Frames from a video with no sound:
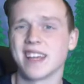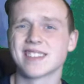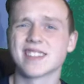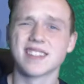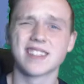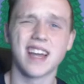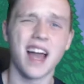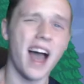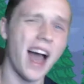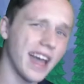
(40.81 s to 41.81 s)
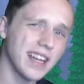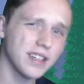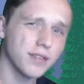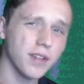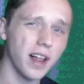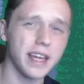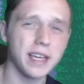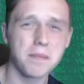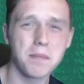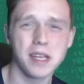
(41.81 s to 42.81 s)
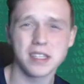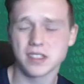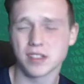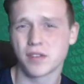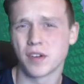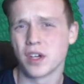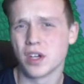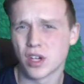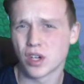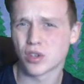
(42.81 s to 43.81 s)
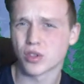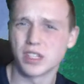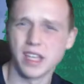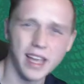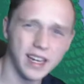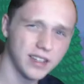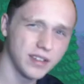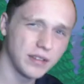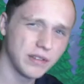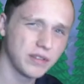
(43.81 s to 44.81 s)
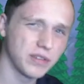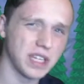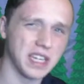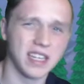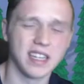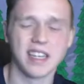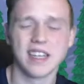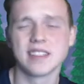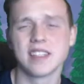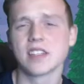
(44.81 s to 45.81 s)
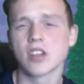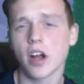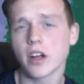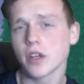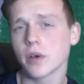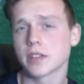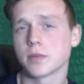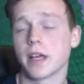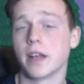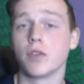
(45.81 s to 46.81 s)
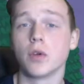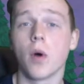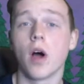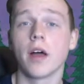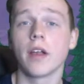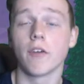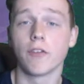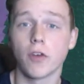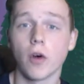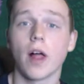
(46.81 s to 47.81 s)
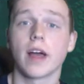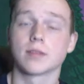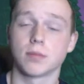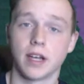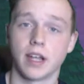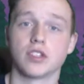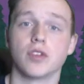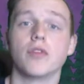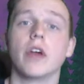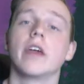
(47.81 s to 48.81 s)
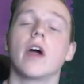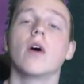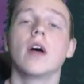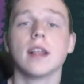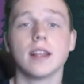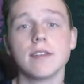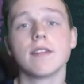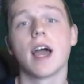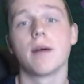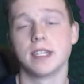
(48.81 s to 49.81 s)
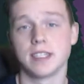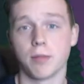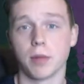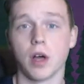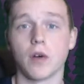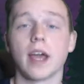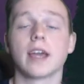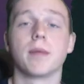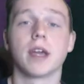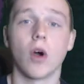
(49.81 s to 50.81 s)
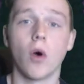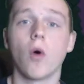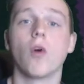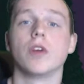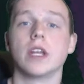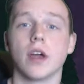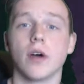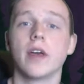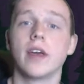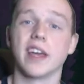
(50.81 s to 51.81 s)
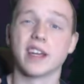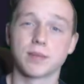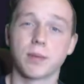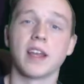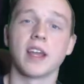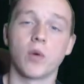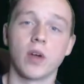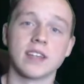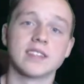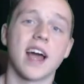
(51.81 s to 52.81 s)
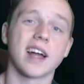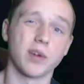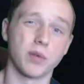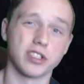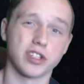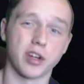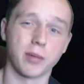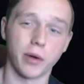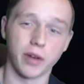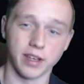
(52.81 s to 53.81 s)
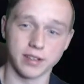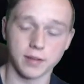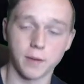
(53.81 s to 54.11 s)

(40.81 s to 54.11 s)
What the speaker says: It's kind of like a mix of creative, and it's hard to explain. If you want a full explanation video, leave a comment down below and I can make a whole video explaining exactly what Journey mode is.